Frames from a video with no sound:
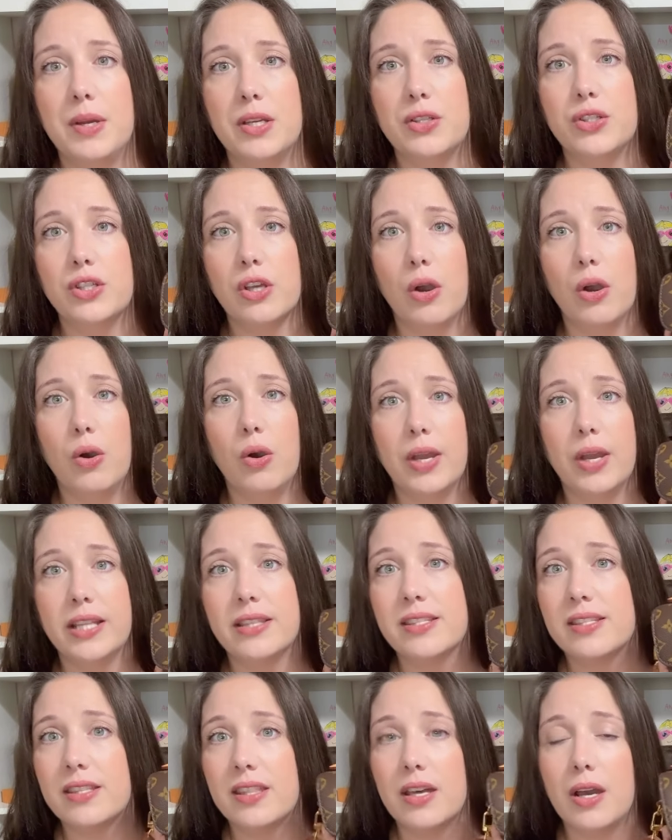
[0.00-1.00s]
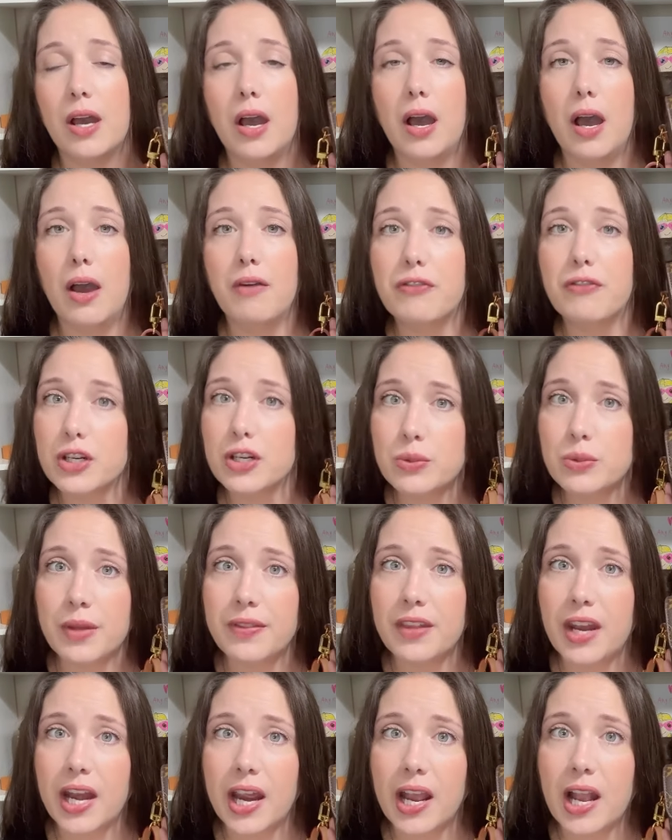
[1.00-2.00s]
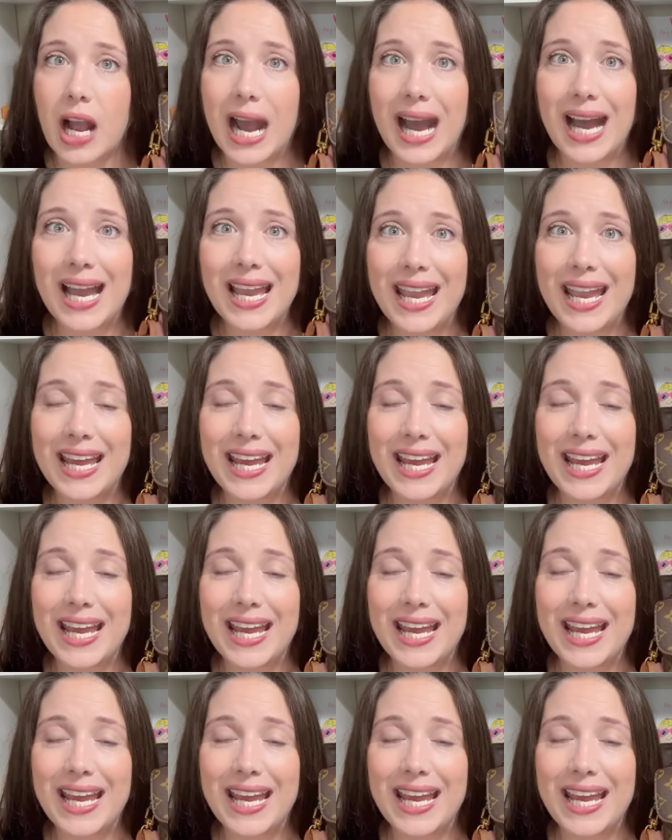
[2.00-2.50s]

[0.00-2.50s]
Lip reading: So it's the first one that I got